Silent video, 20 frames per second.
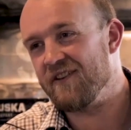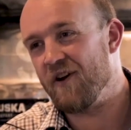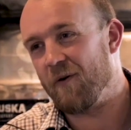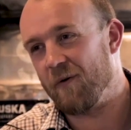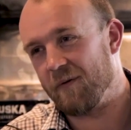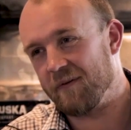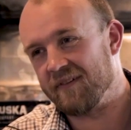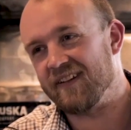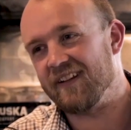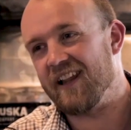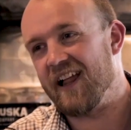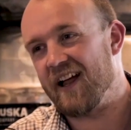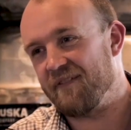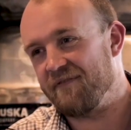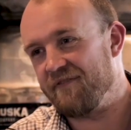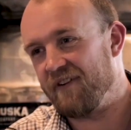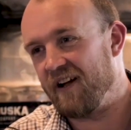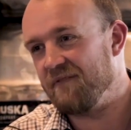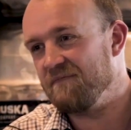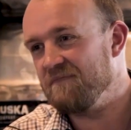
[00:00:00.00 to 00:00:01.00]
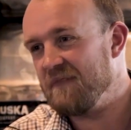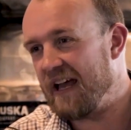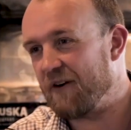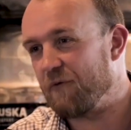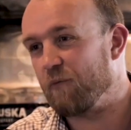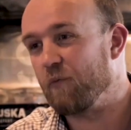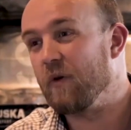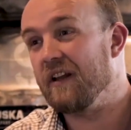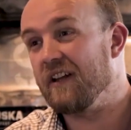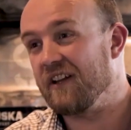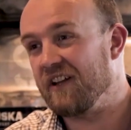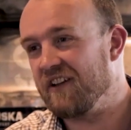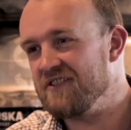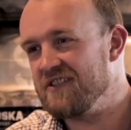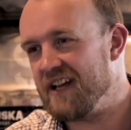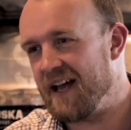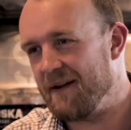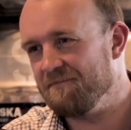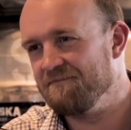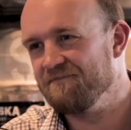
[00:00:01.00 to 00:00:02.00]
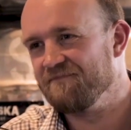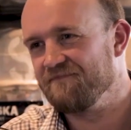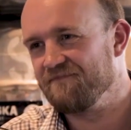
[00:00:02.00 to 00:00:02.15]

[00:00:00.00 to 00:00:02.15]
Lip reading: snow. It was a lot of fun. Had a really good time.